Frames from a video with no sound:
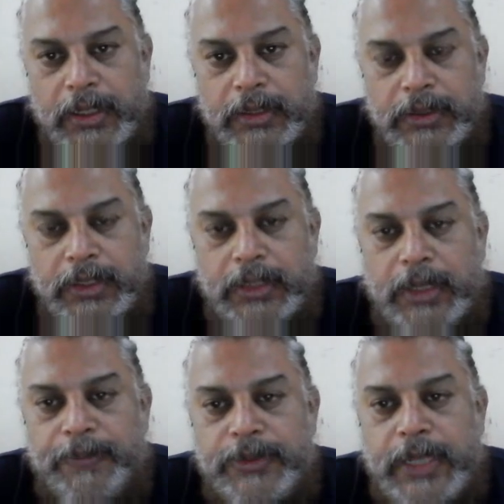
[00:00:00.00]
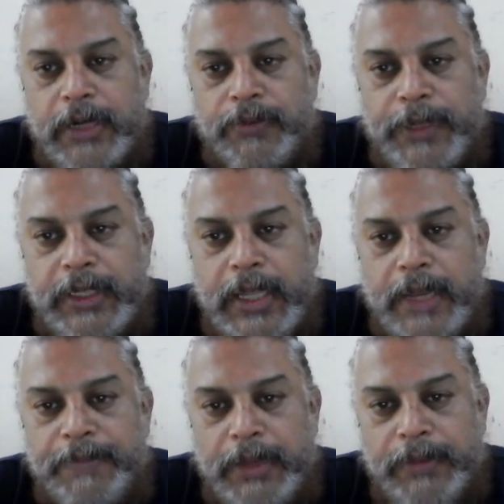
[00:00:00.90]
The thrombocytopenia
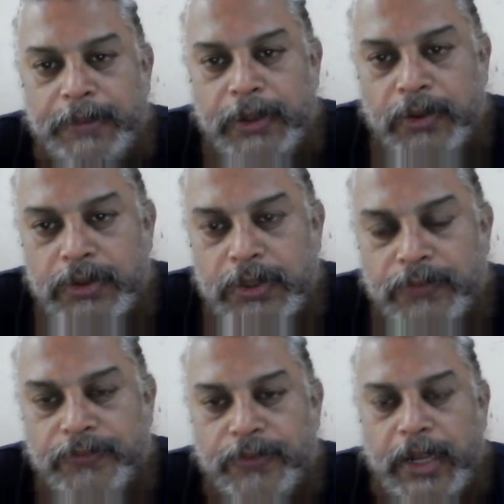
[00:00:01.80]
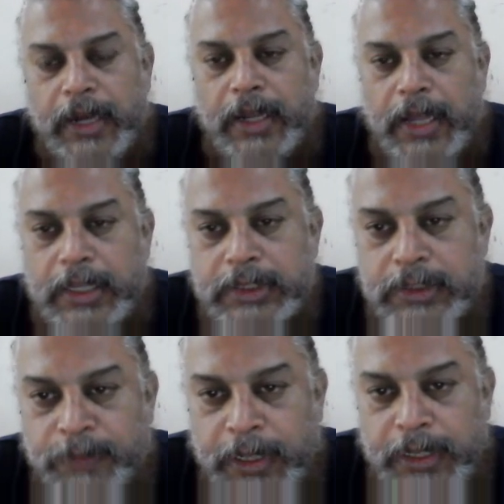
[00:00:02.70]
may be because of enlarged
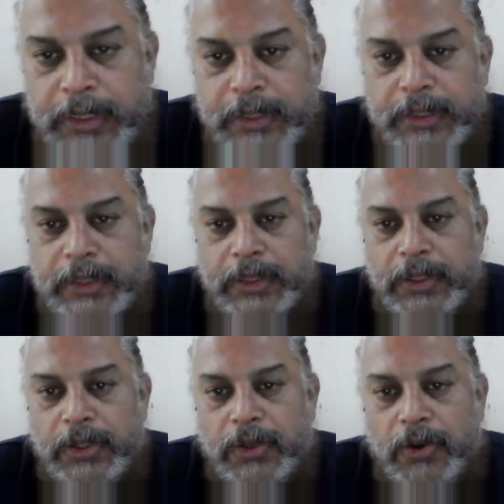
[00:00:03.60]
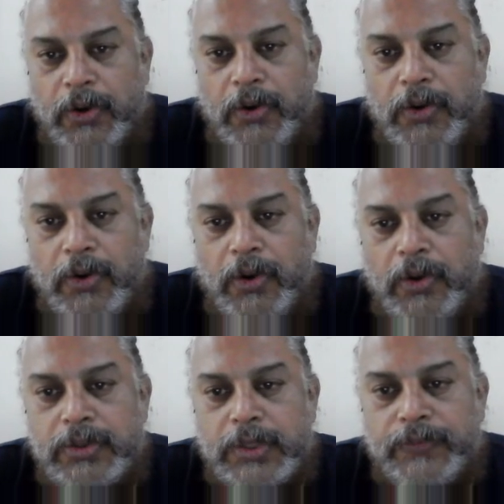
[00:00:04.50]
spleen or
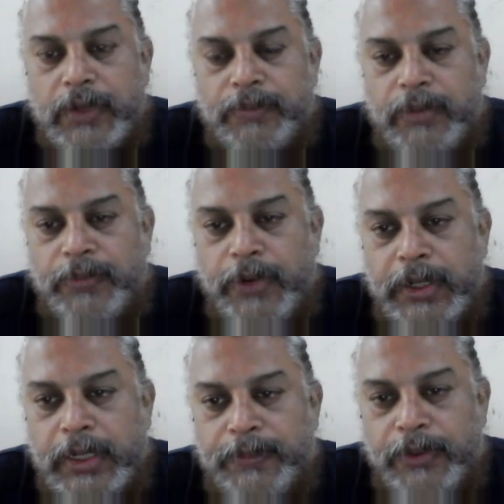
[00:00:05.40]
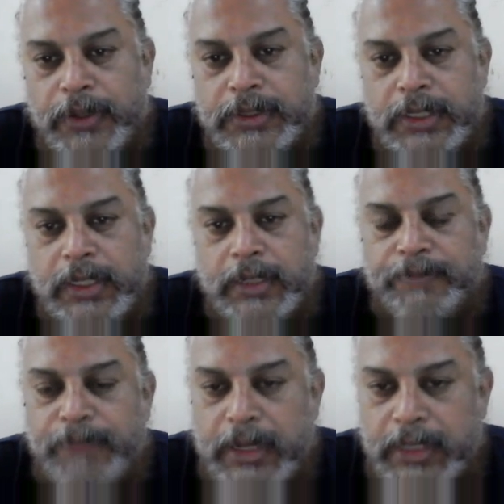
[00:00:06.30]
loss of thrombopoietin production
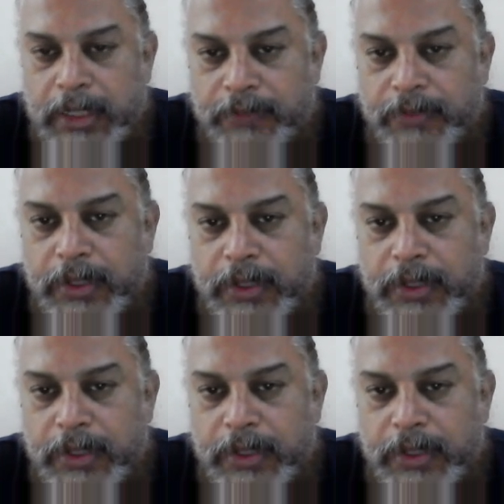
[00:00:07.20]
by the liver.